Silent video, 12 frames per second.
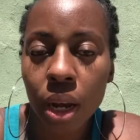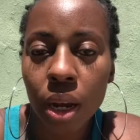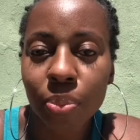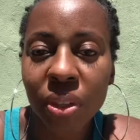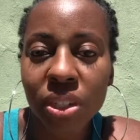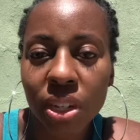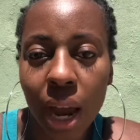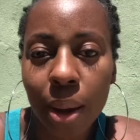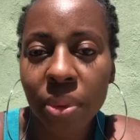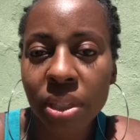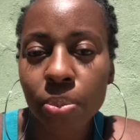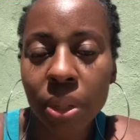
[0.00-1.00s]
The
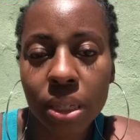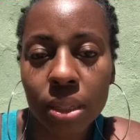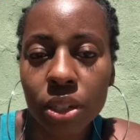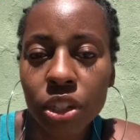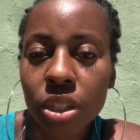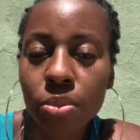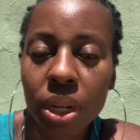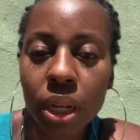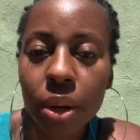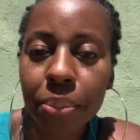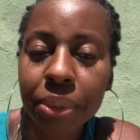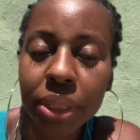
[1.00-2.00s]
job has basically just been
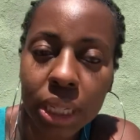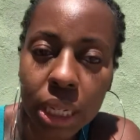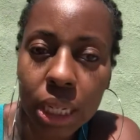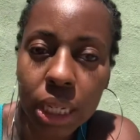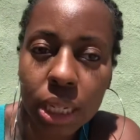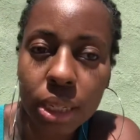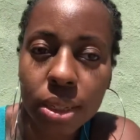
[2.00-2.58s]
completed.